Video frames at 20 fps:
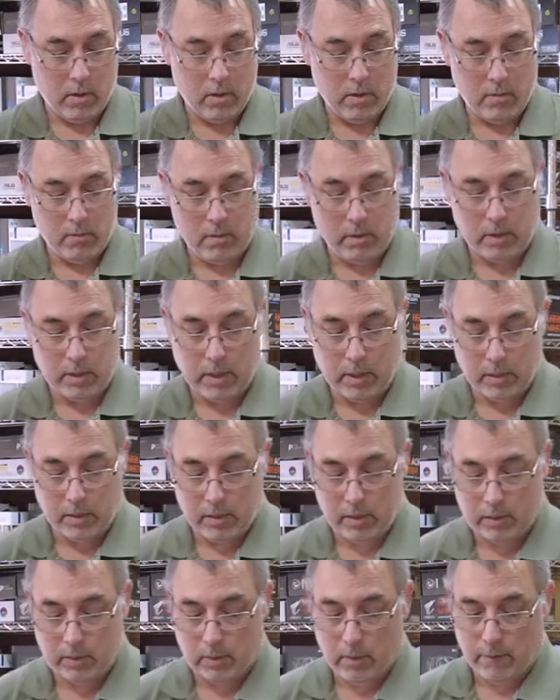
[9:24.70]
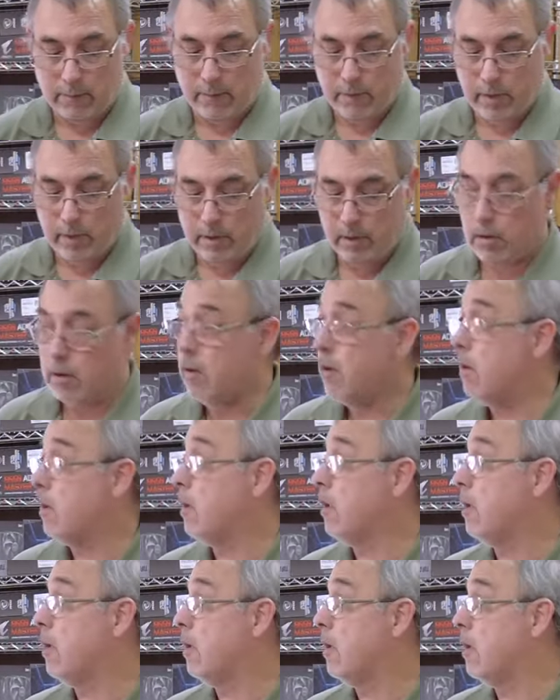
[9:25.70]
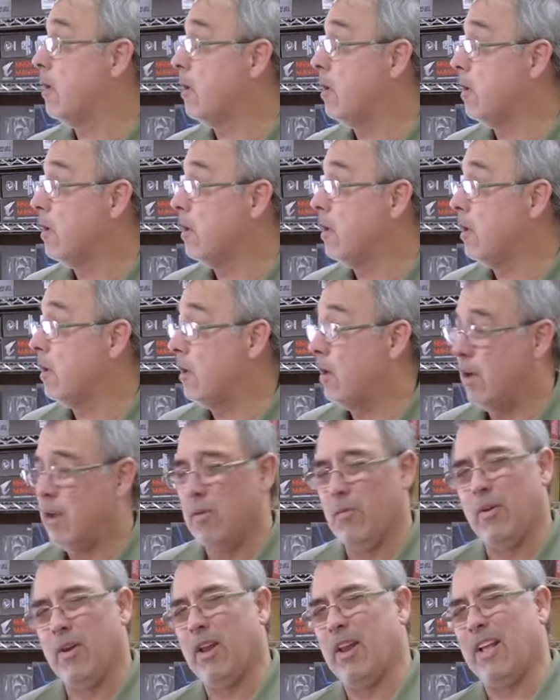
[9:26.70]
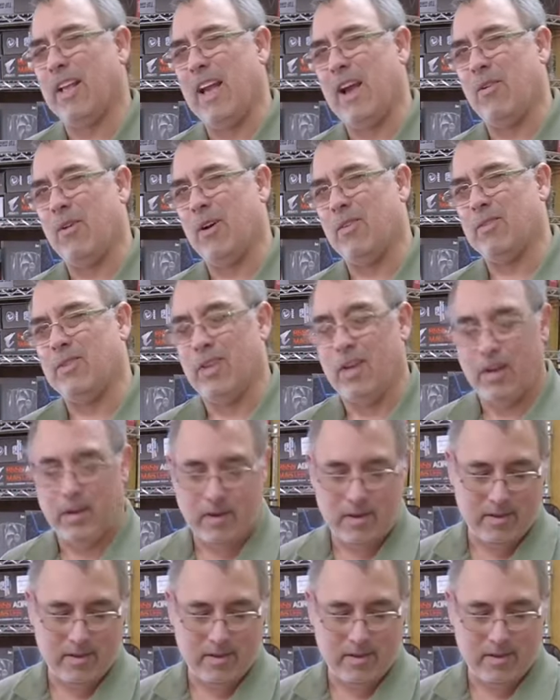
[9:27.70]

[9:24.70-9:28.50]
Let me take this off here. We got a cow outside.